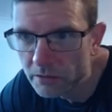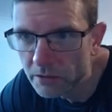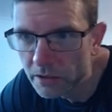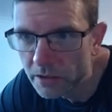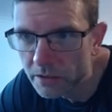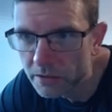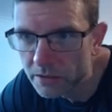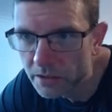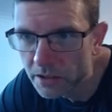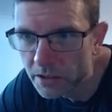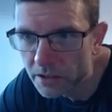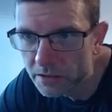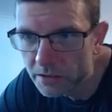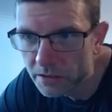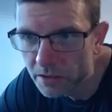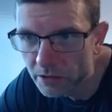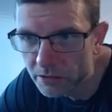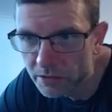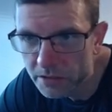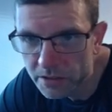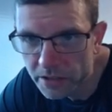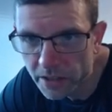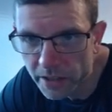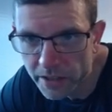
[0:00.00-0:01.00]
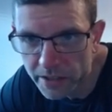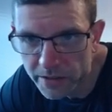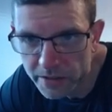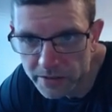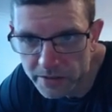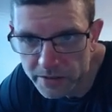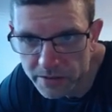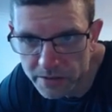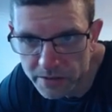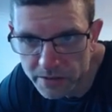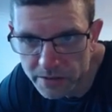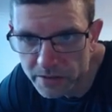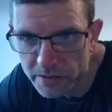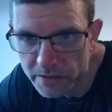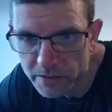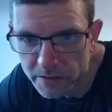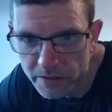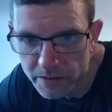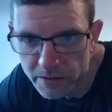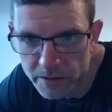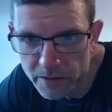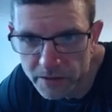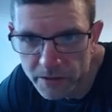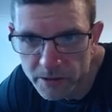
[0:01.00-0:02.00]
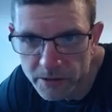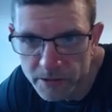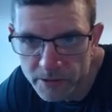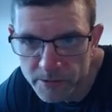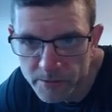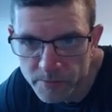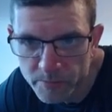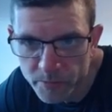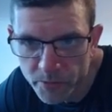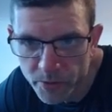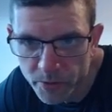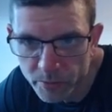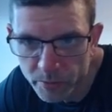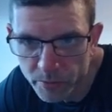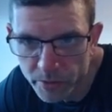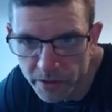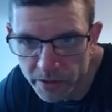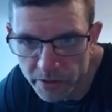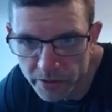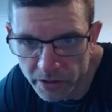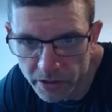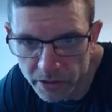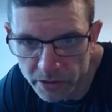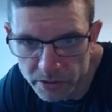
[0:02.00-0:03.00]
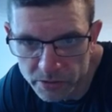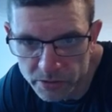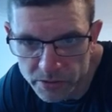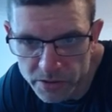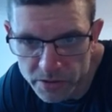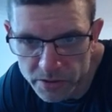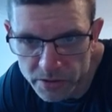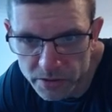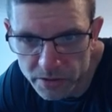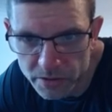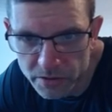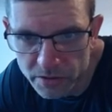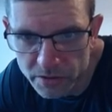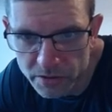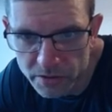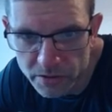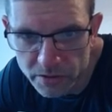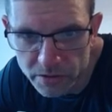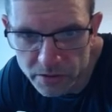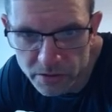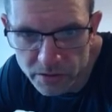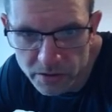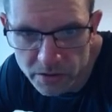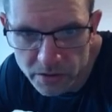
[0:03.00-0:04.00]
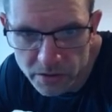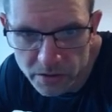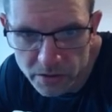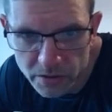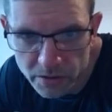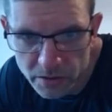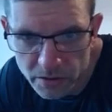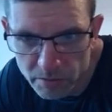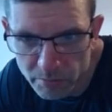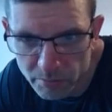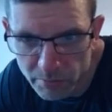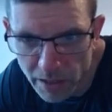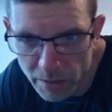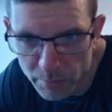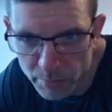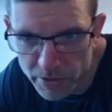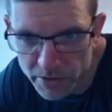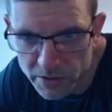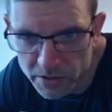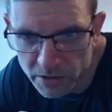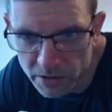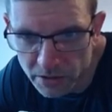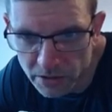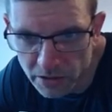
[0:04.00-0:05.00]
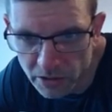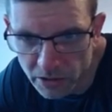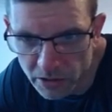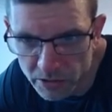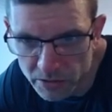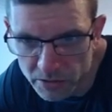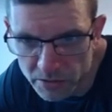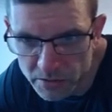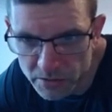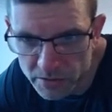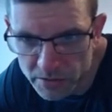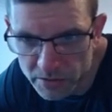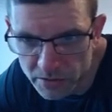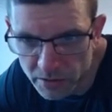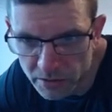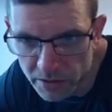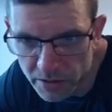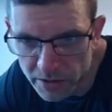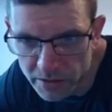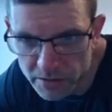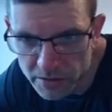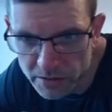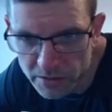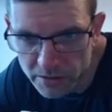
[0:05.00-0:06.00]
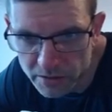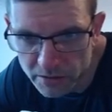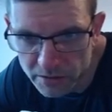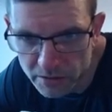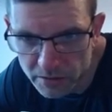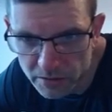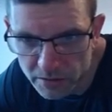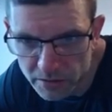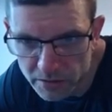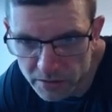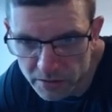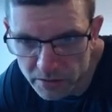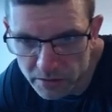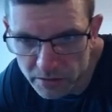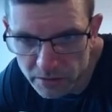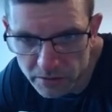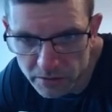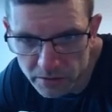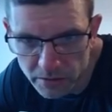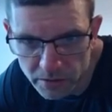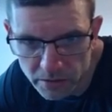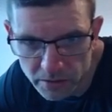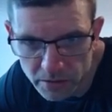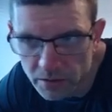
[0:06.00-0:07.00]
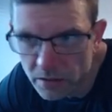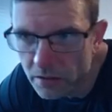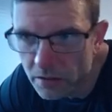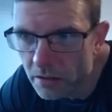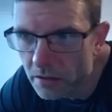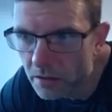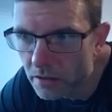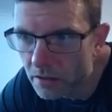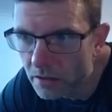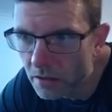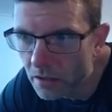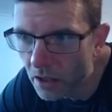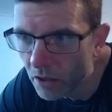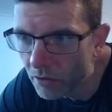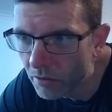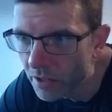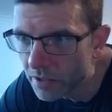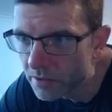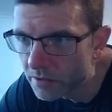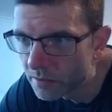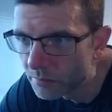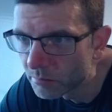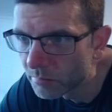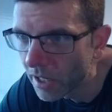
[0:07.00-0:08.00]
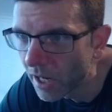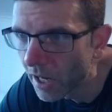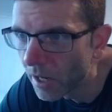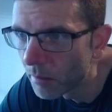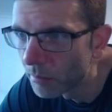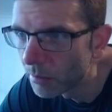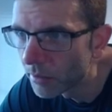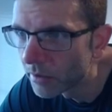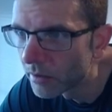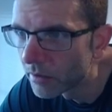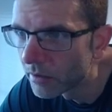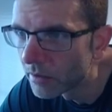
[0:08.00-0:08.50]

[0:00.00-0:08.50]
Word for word: Right, so let's go settings, windows, map is closed. So let's, oh, that's a map.